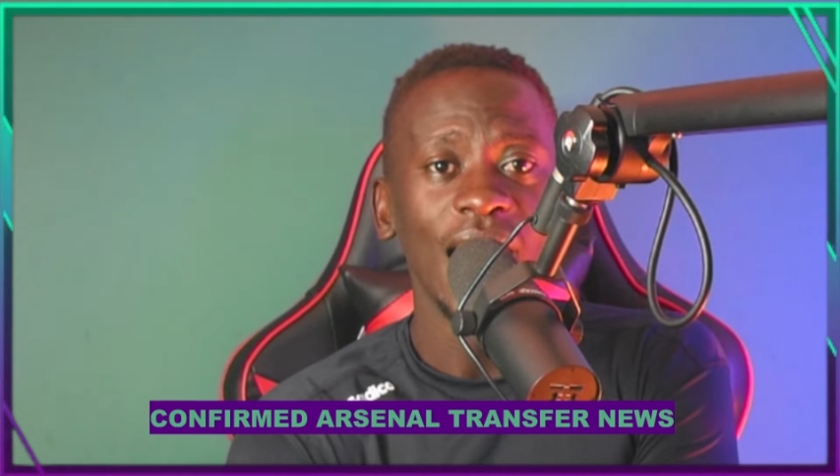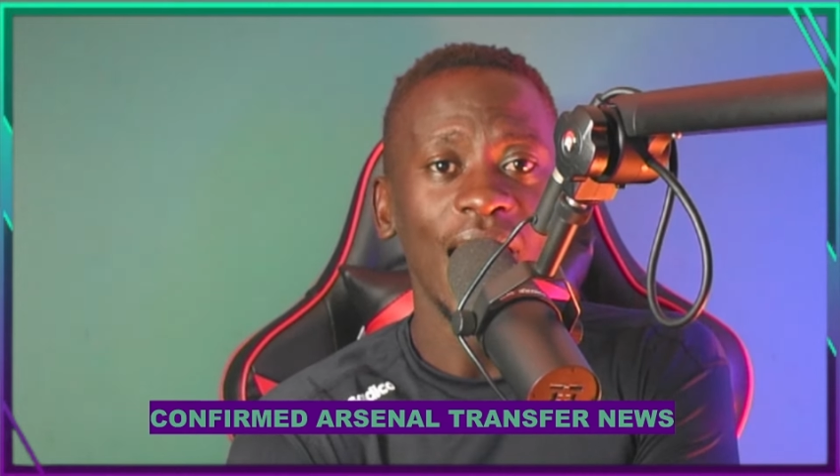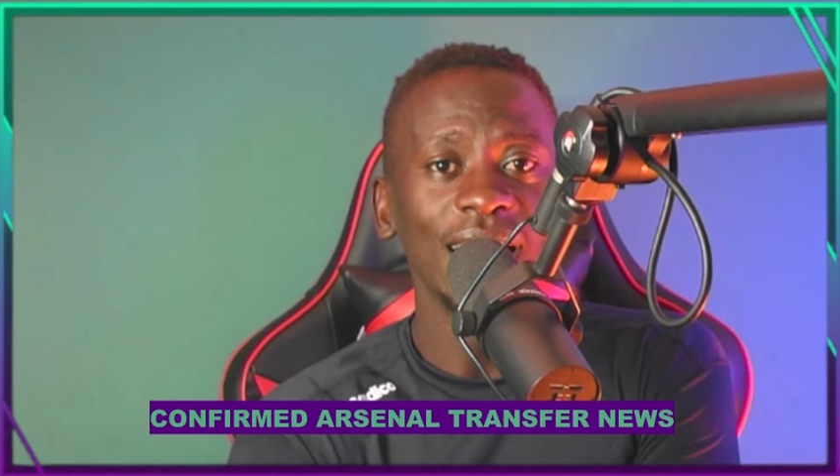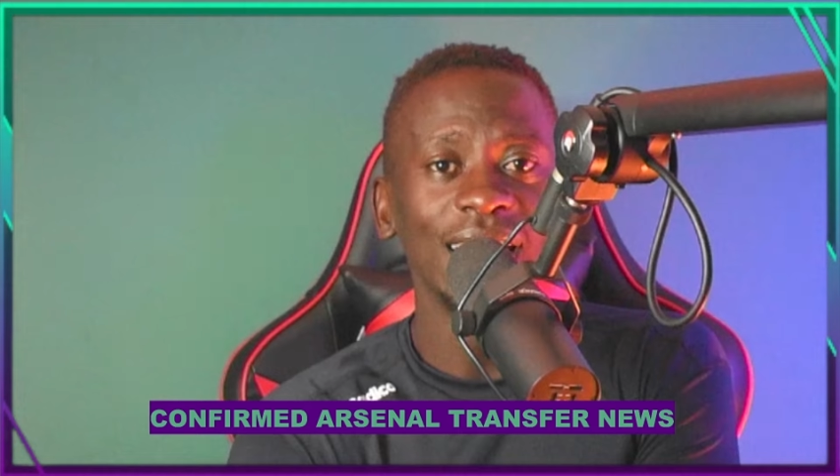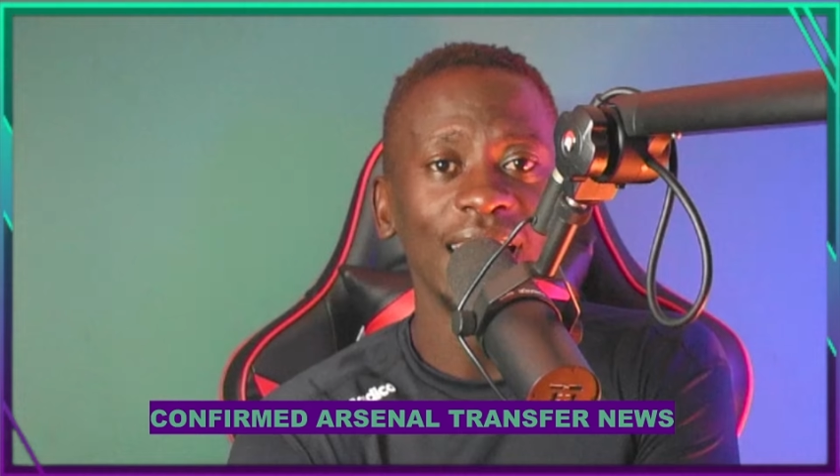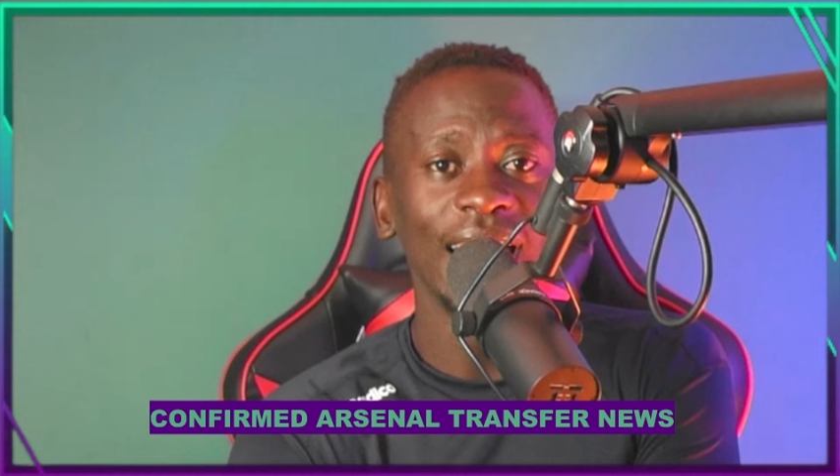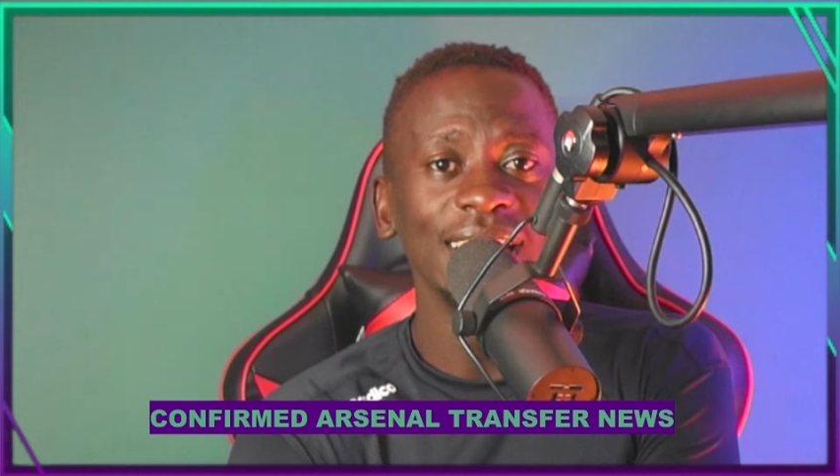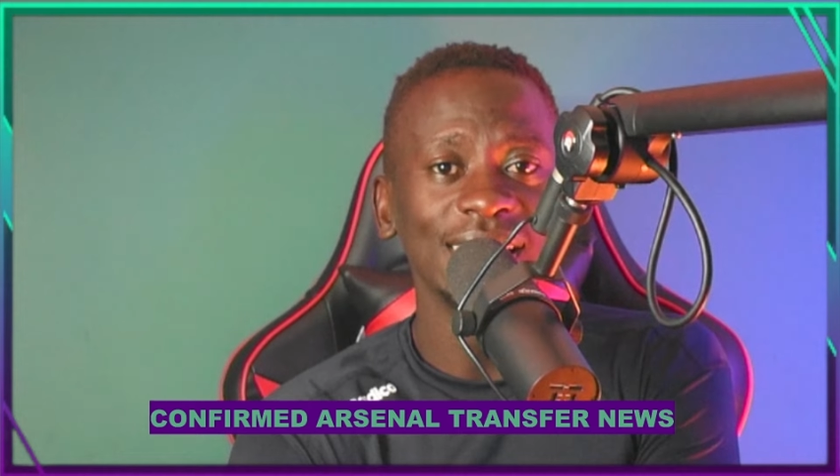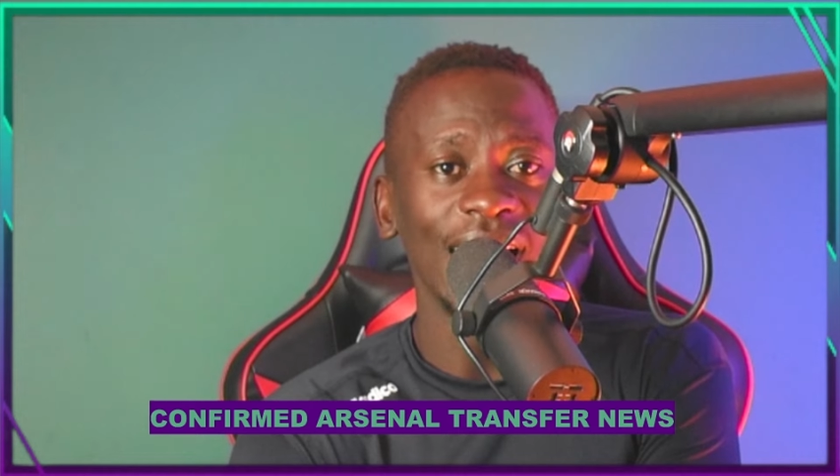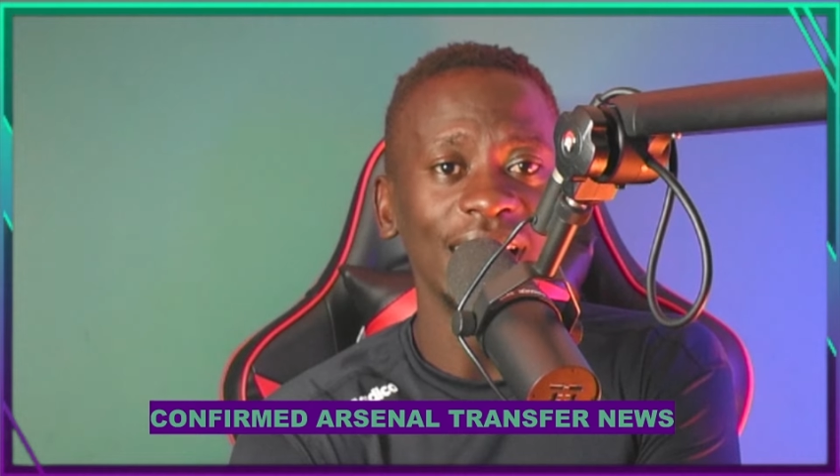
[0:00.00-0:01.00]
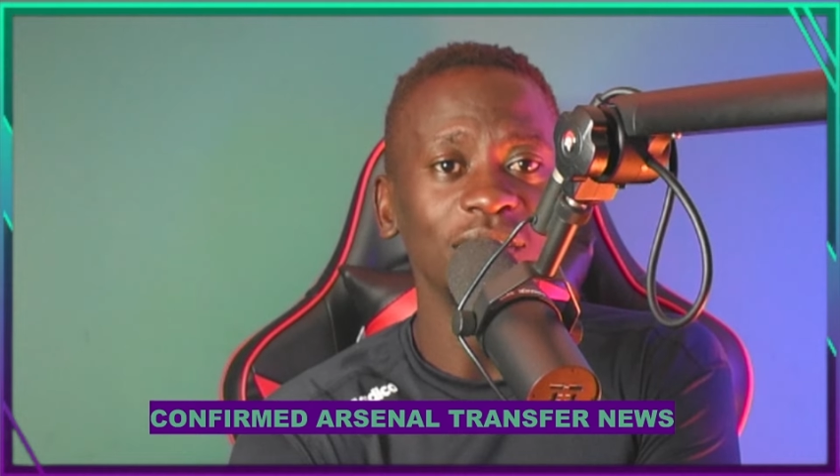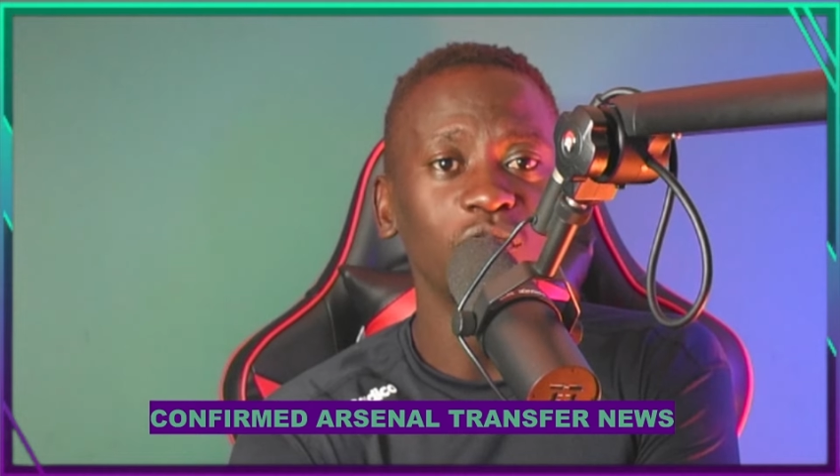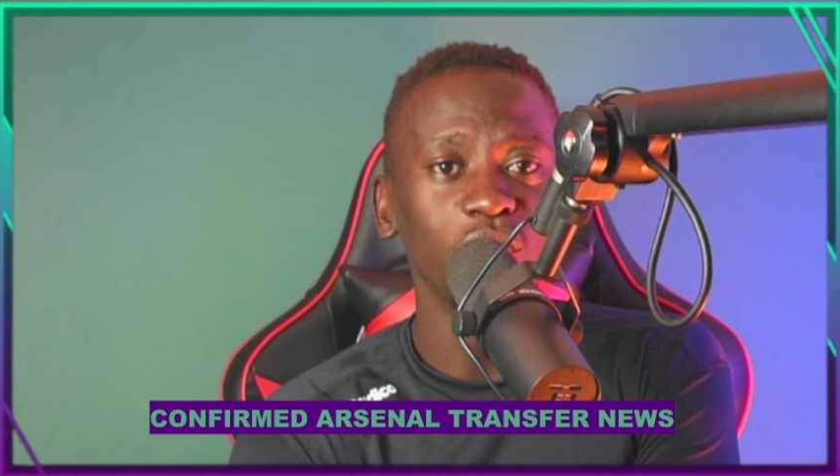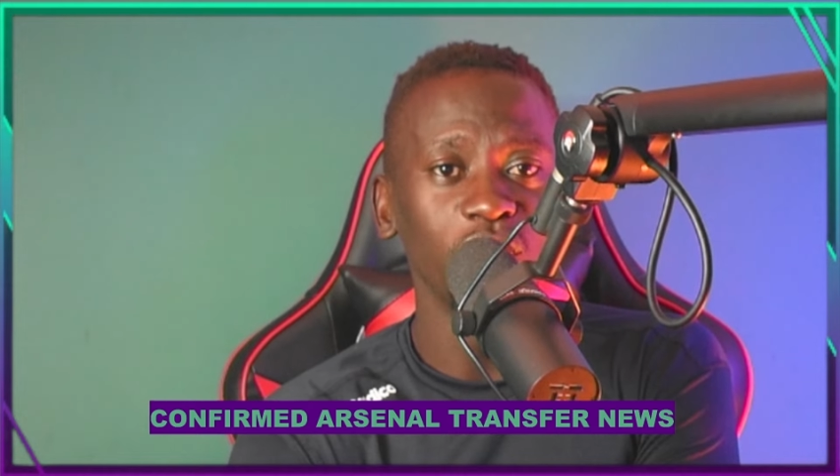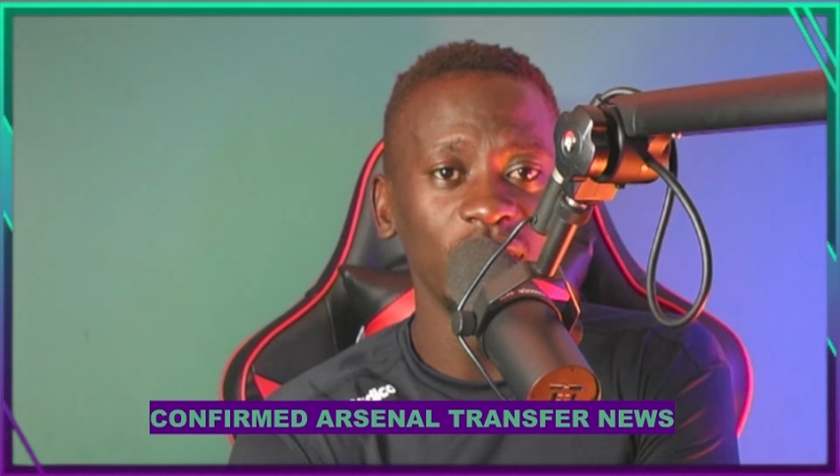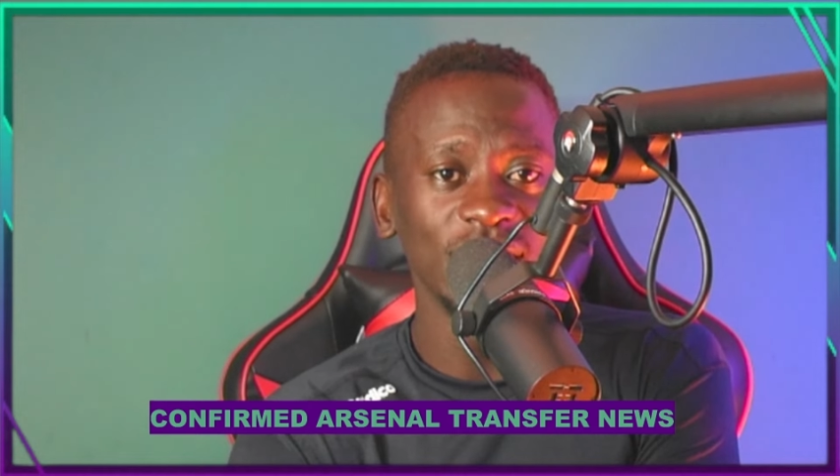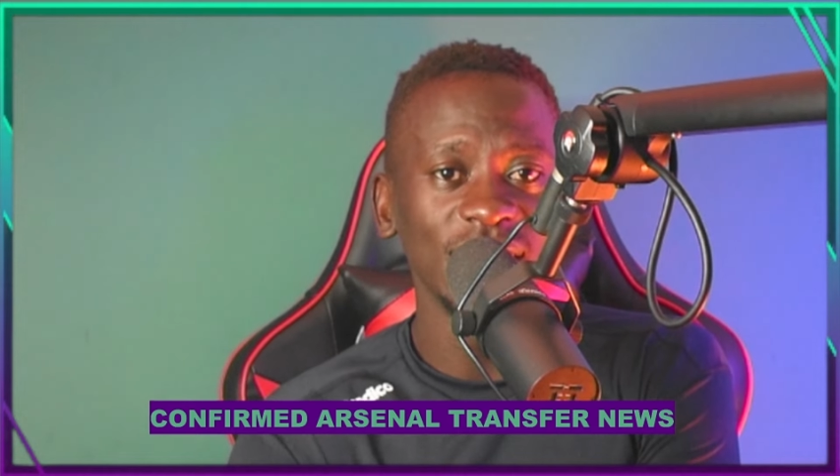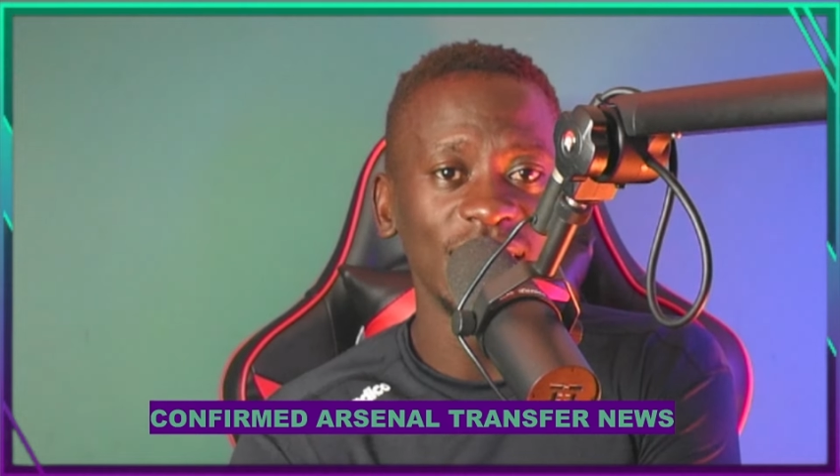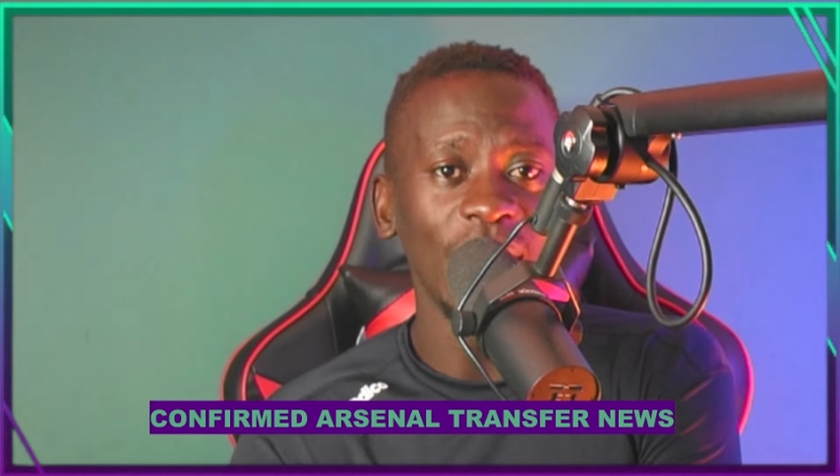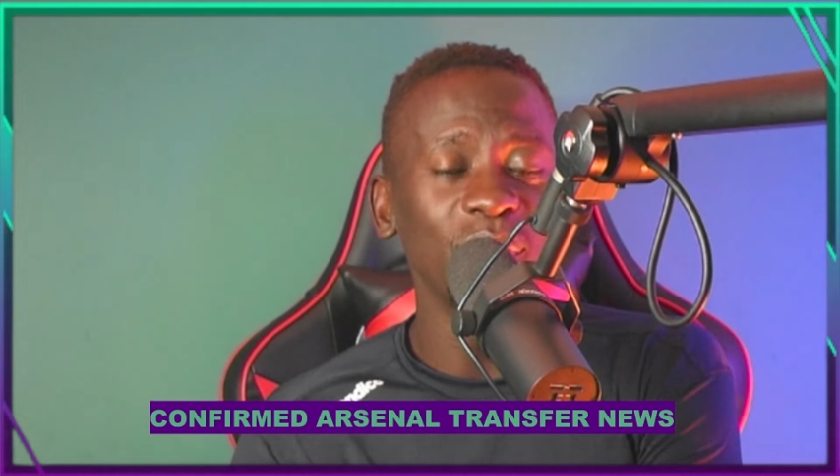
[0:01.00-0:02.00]
and later increased
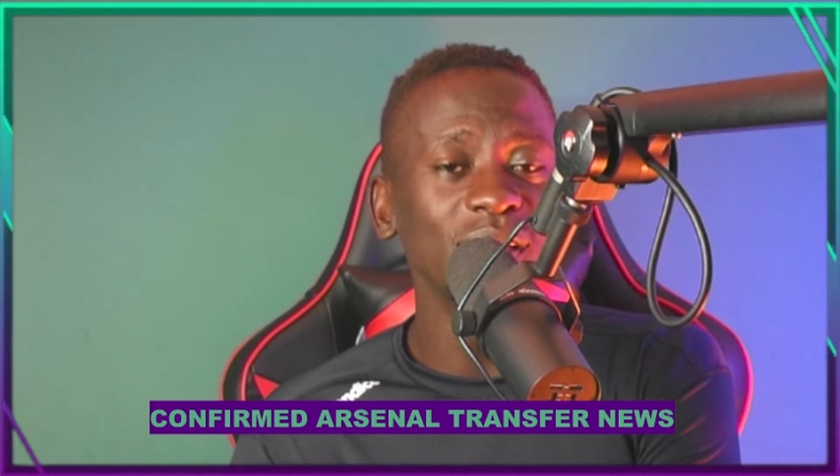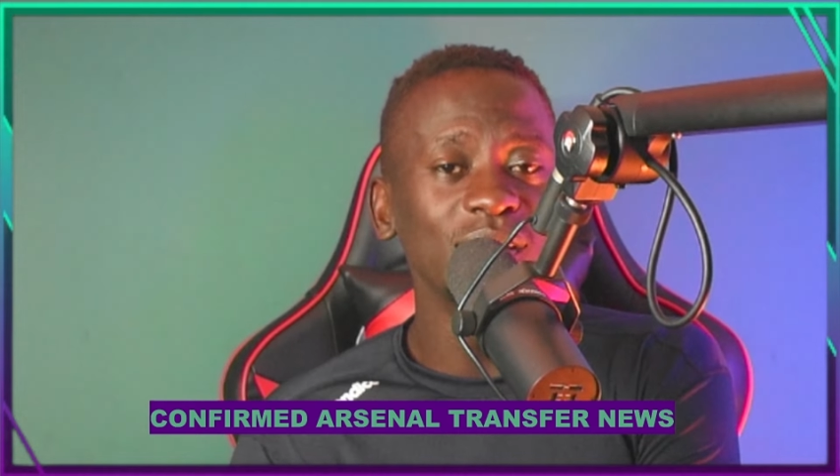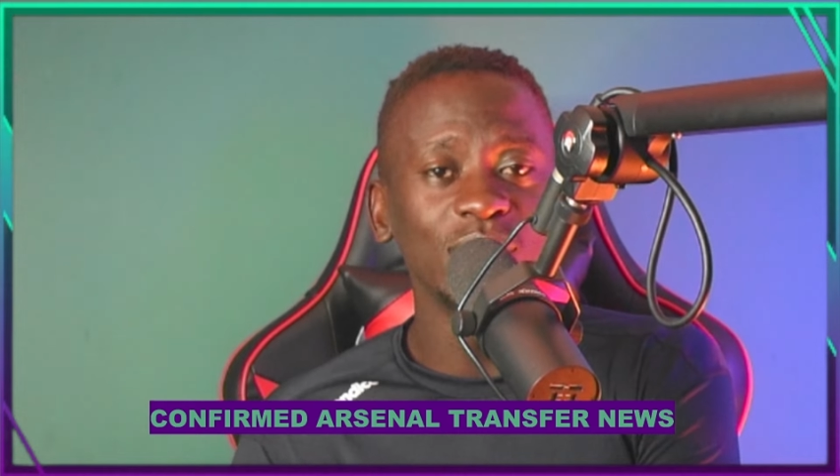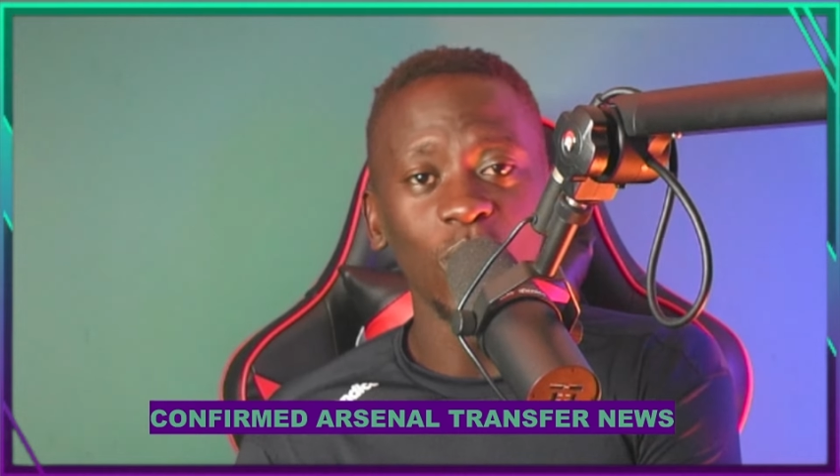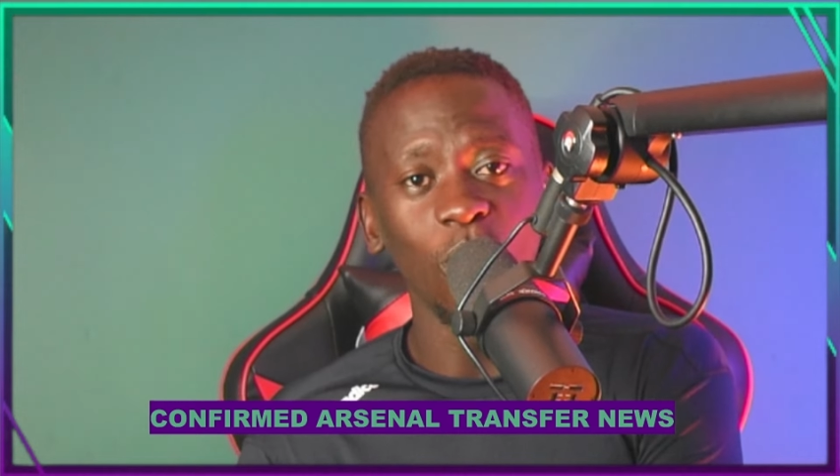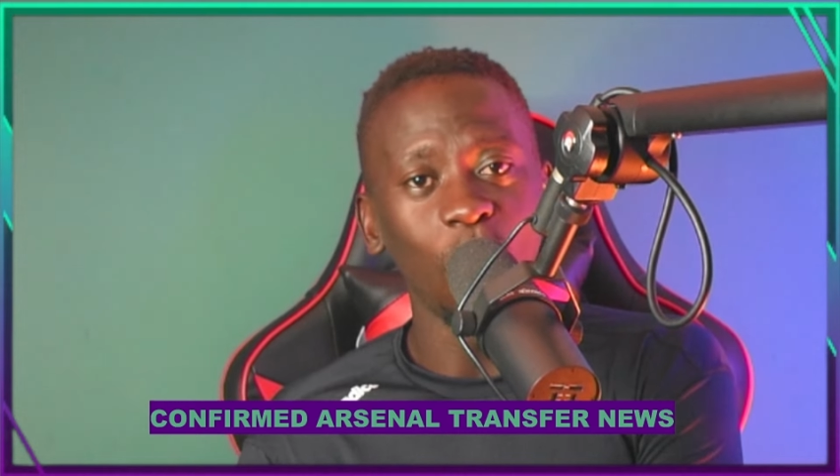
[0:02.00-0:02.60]
their bid to